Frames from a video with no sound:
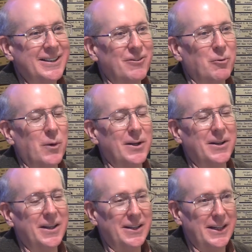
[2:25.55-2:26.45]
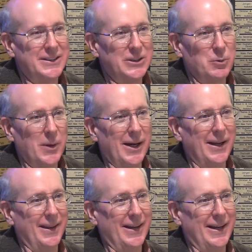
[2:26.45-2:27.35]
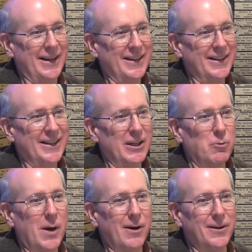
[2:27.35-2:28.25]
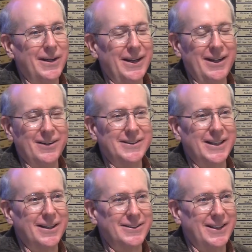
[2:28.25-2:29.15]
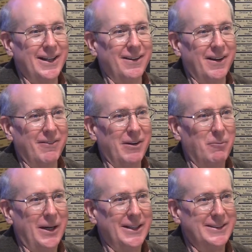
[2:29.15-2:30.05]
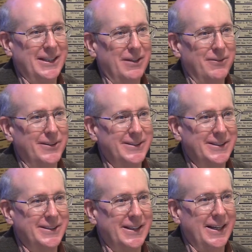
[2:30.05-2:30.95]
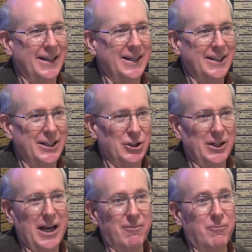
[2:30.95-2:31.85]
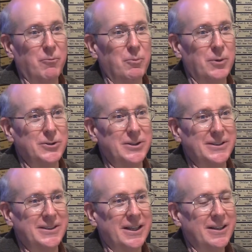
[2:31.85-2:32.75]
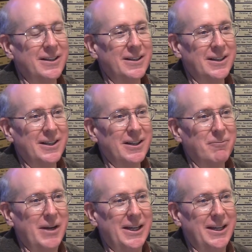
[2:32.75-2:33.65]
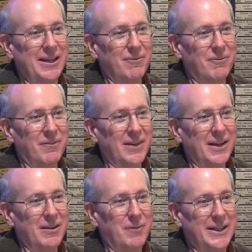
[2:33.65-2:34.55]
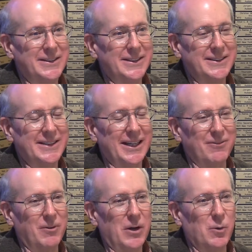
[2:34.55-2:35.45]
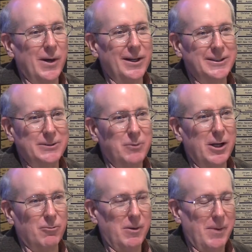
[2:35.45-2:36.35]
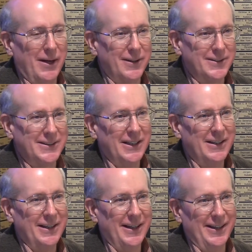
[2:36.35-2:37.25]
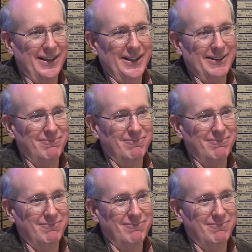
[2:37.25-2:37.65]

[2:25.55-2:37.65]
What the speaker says: one needs to weigh the rarity or scarcity of the piece versus the condition. I've purchased many pieces that required small repairs, and